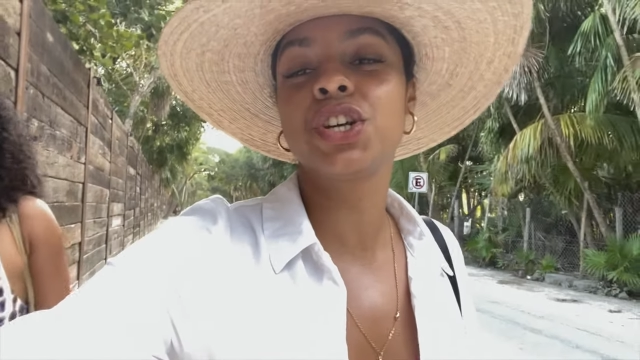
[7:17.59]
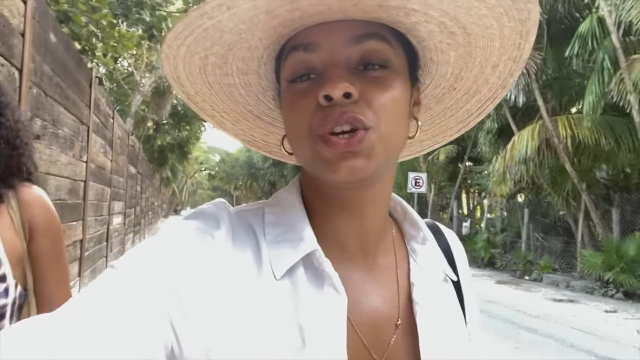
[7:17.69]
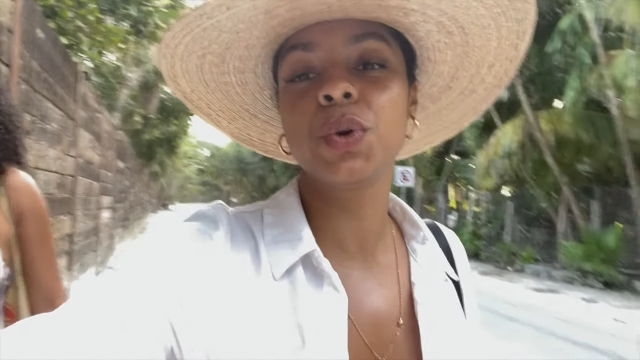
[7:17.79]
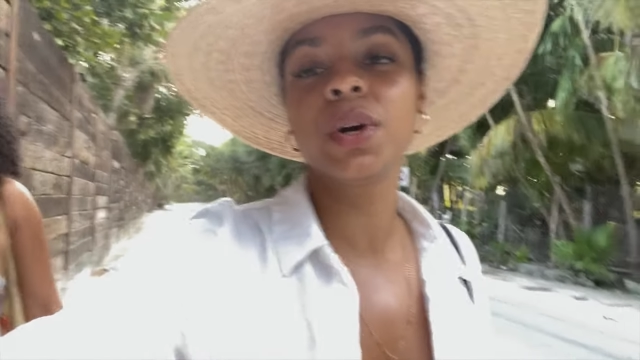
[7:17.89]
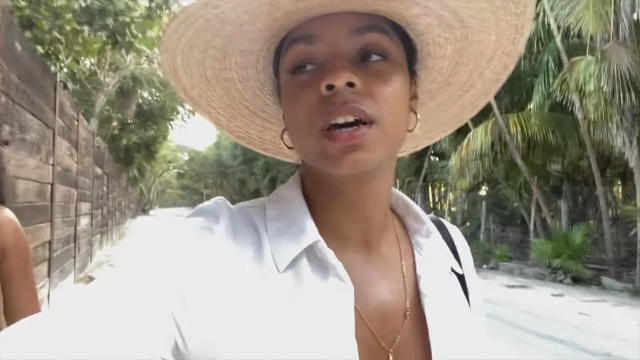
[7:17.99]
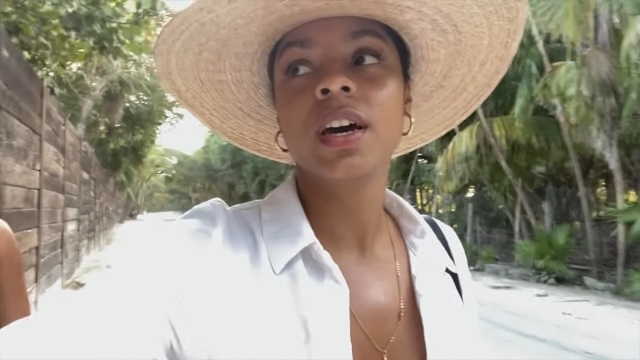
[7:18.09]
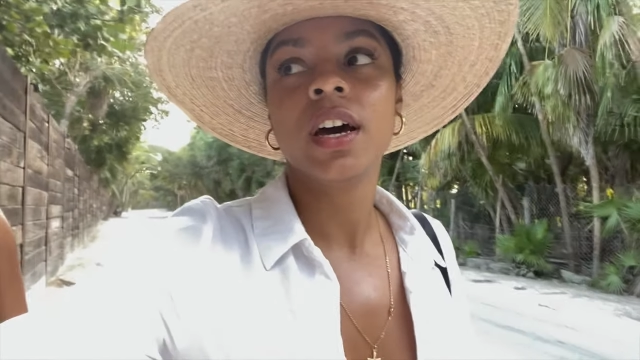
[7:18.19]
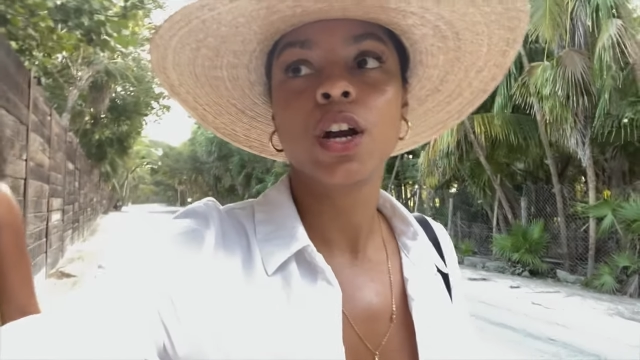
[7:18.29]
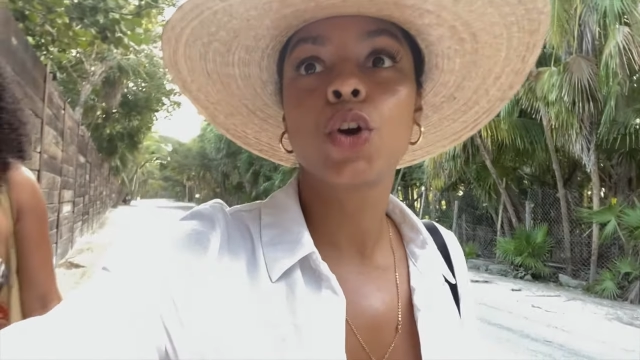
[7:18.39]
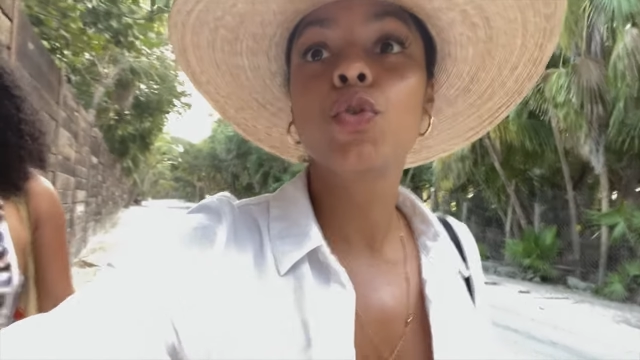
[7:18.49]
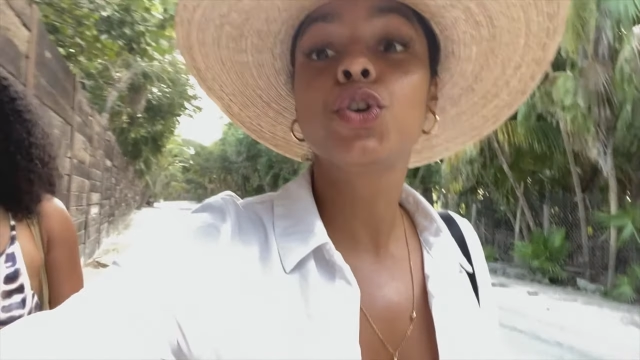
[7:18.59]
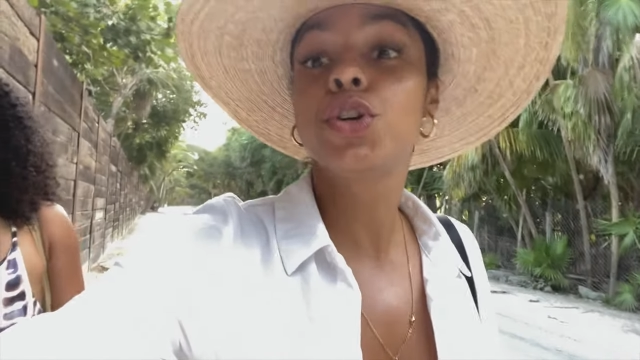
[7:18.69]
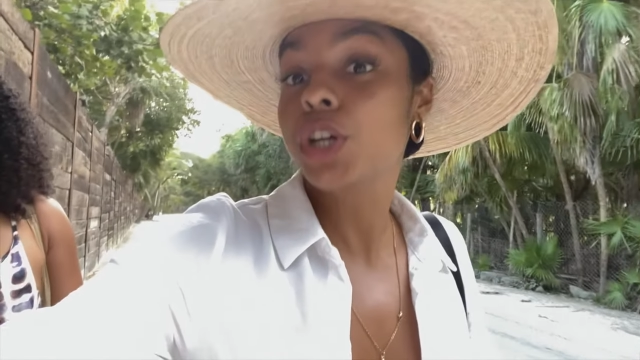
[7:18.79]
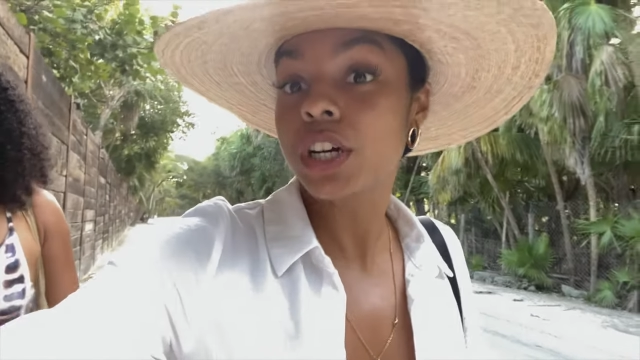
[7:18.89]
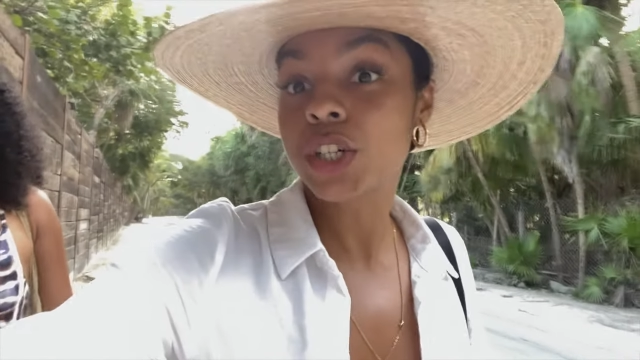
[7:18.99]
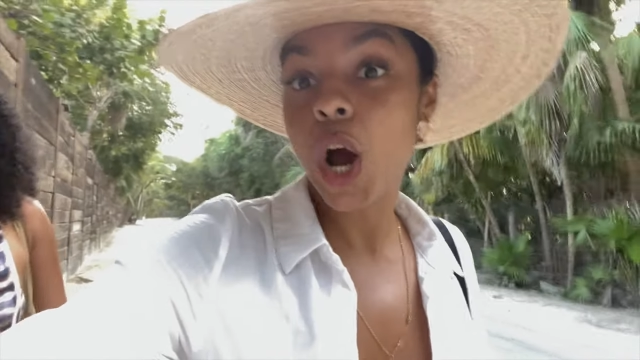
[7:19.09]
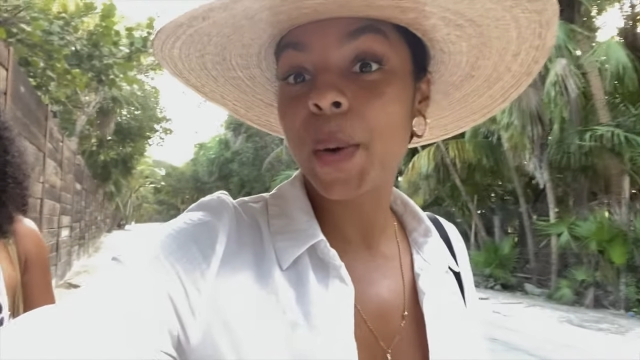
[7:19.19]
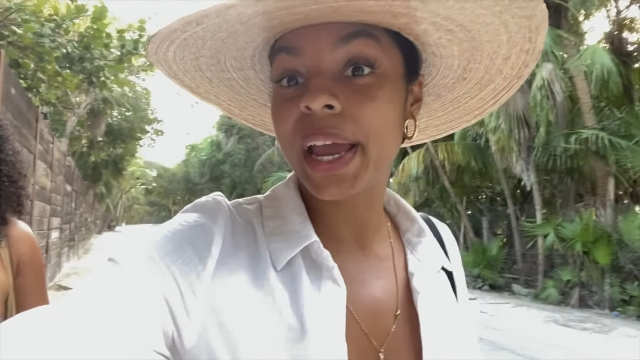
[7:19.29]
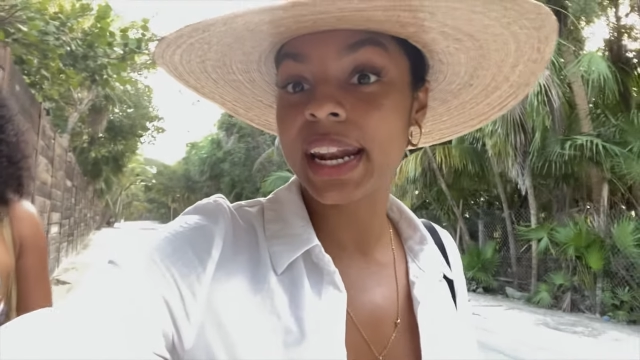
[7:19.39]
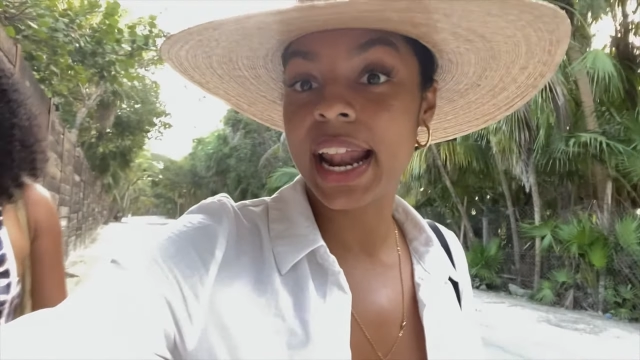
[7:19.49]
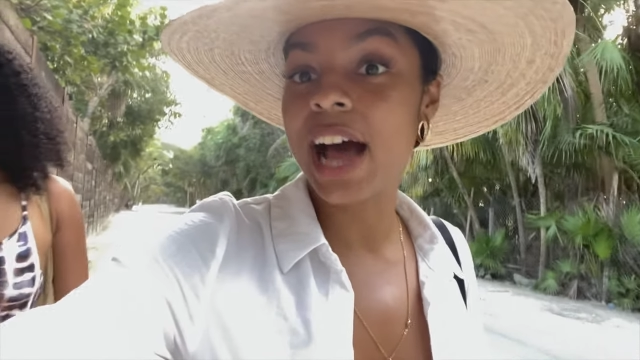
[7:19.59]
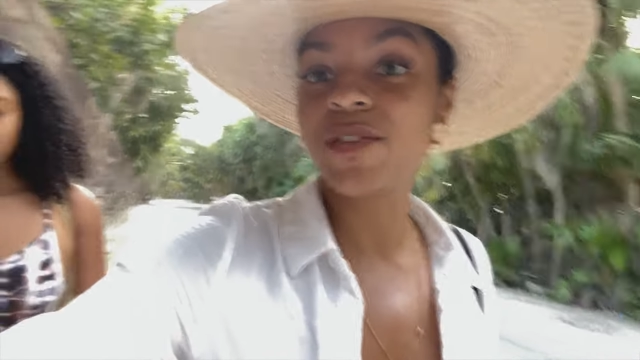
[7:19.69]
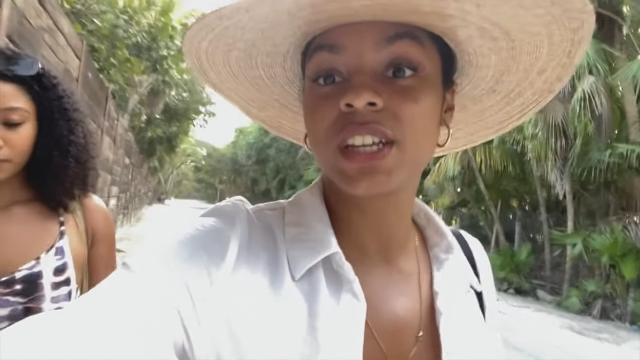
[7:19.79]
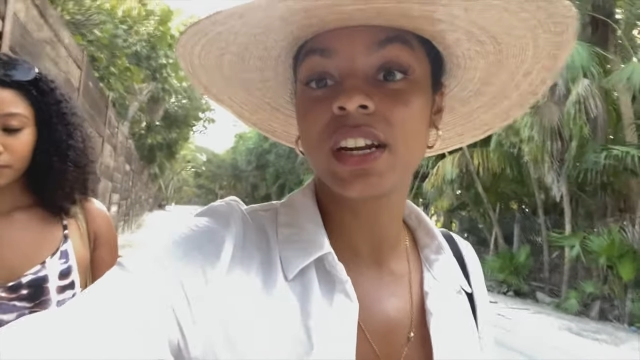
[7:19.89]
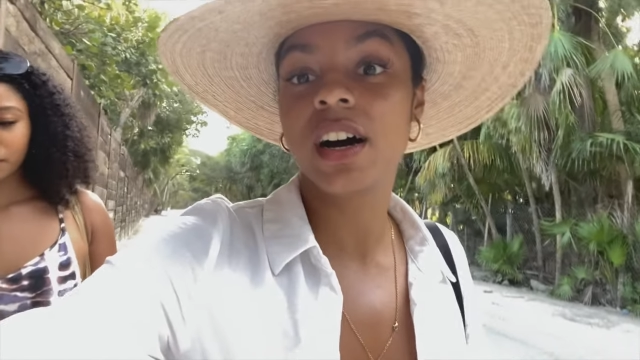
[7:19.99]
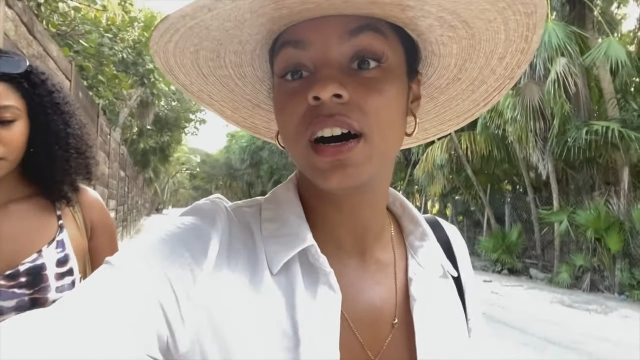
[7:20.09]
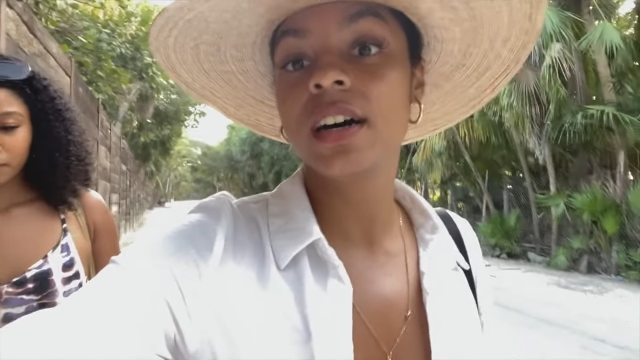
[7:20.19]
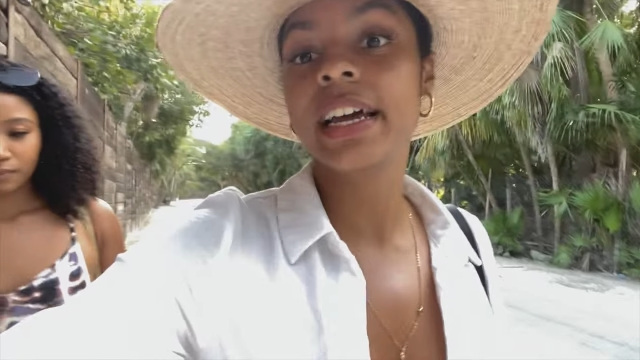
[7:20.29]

to just go in and have dinner